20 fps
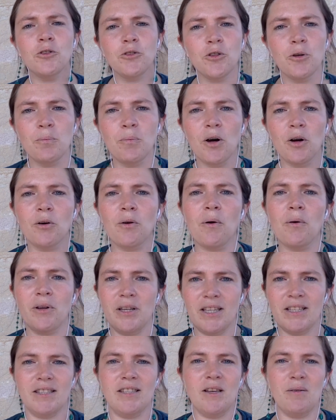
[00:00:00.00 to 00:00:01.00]
Tomorrow
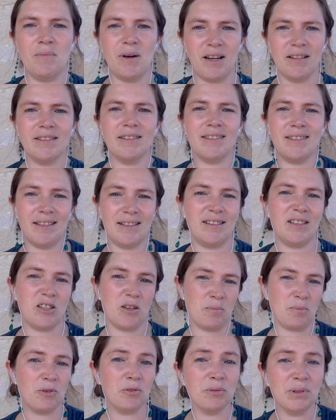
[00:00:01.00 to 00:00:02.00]
is about setting
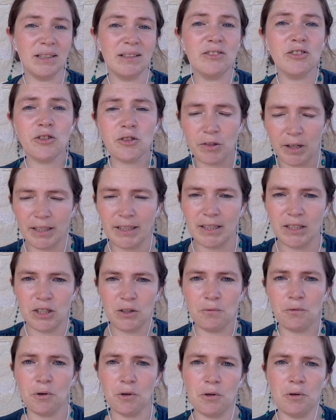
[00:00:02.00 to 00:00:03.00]
up a real
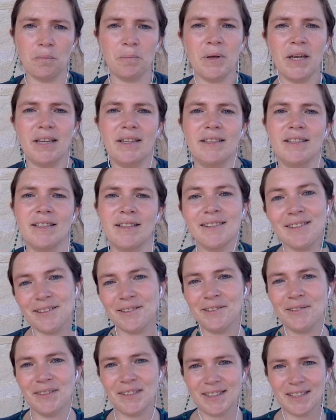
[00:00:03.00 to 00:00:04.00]
strategy for your page.
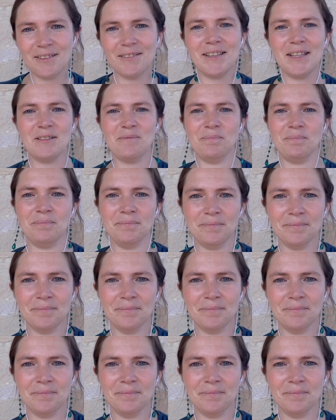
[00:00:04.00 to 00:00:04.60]
So see you then.